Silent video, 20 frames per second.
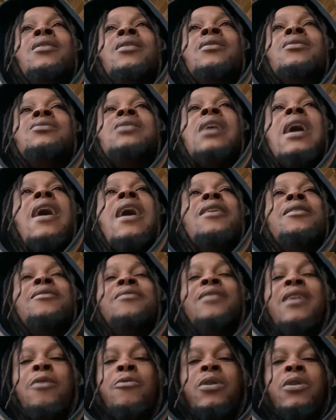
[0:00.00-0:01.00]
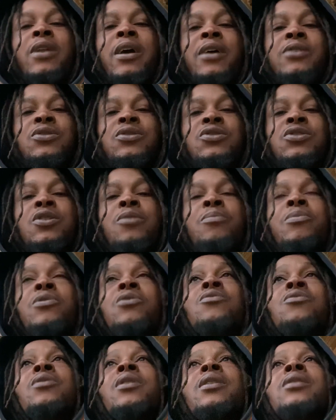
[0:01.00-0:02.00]
tired of that relationship, and
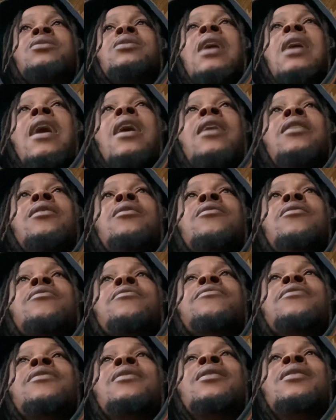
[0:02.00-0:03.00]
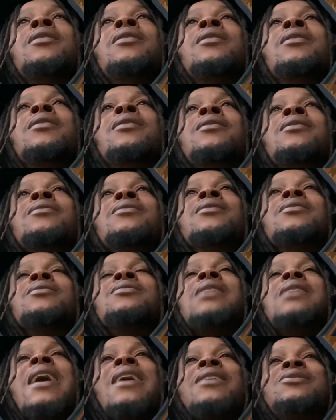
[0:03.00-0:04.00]
you get tired of the
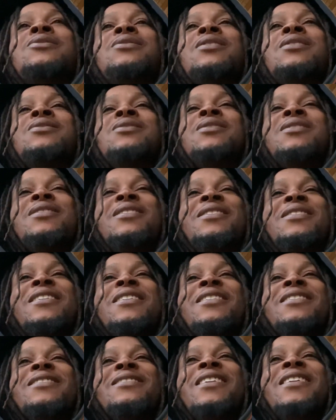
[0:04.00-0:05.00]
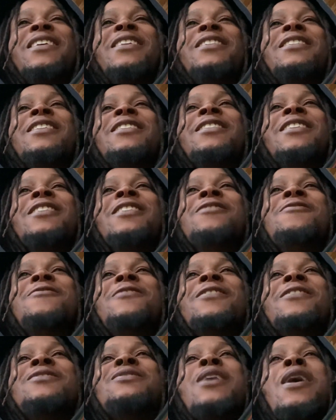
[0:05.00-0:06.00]
toxicity in it, and you
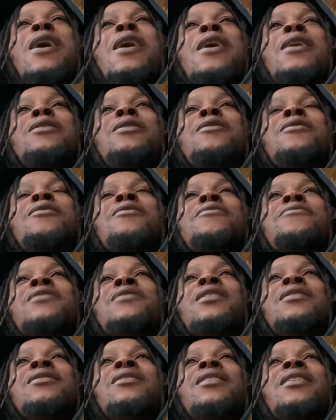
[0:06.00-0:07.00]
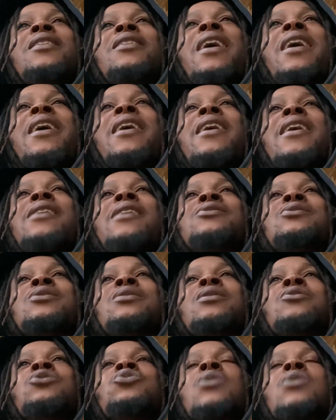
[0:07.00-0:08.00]
get tired of the chaos and
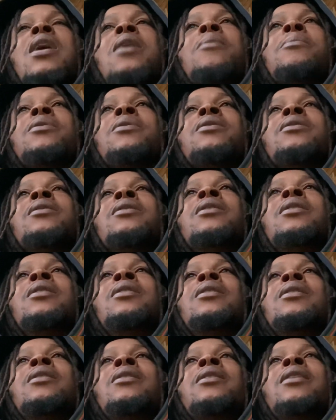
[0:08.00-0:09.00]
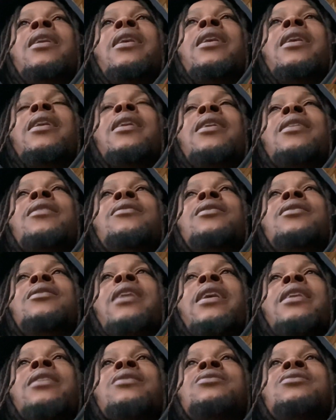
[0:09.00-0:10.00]
the drama and the
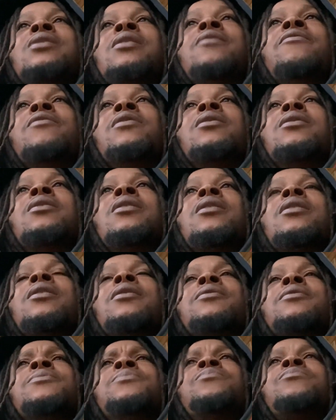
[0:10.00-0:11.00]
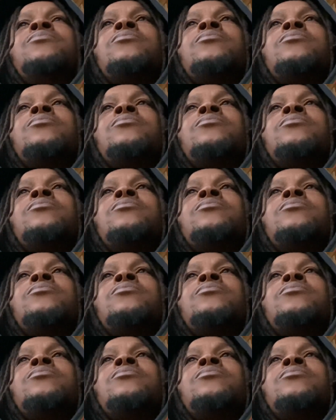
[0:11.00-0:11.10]
negativity and